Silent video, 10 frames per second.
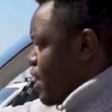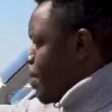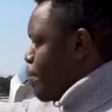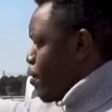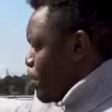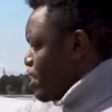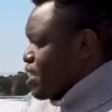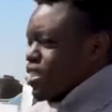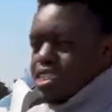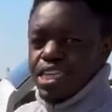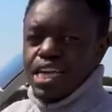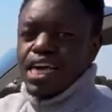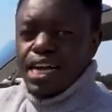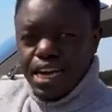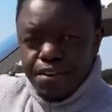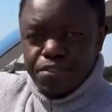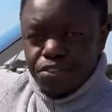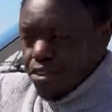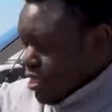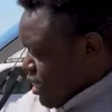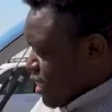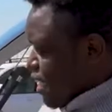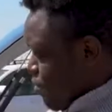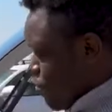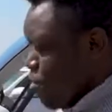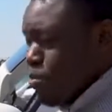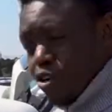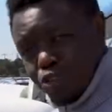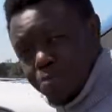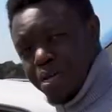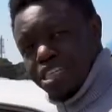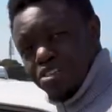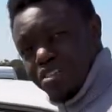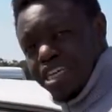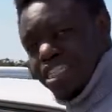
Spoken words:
the body is curved, so this gives you more space on the